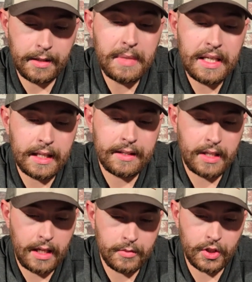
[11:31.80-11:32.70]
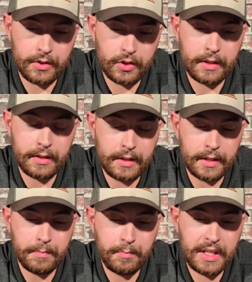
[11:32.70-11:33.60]
to me, that's game-changing.
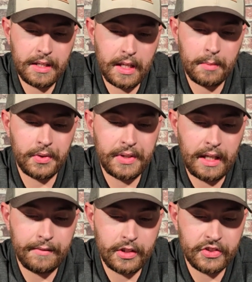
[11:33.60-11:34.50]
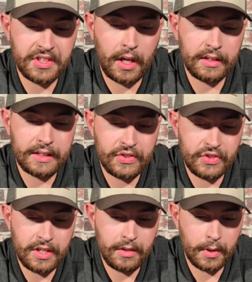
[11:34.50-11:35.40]
Being able to have a solid
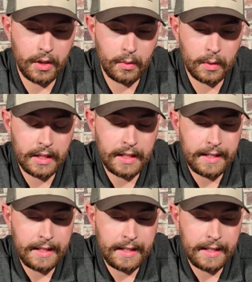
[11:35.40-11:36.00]
zero